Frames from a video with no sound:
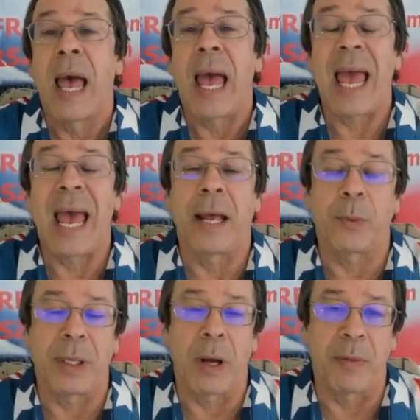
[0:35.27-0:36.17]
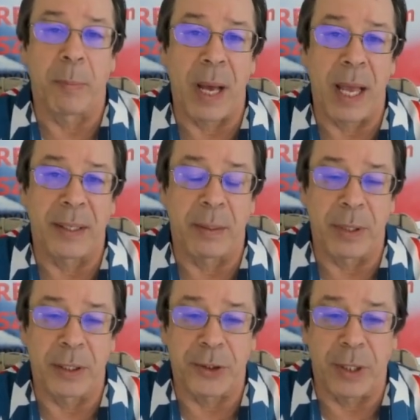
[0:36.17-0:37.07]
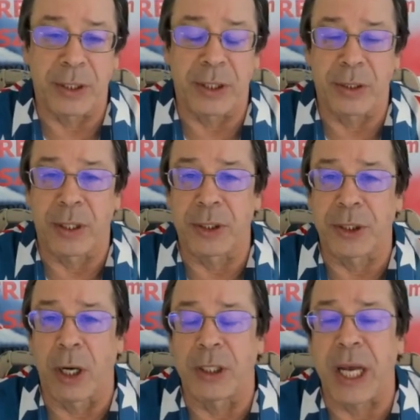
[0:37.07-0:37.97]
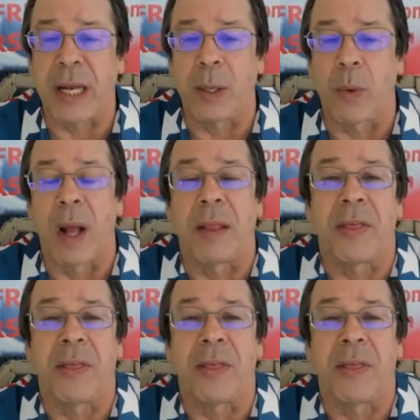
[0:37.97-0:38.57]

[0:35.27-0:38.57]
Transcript: And we know the Biden administration is going to charge anyone.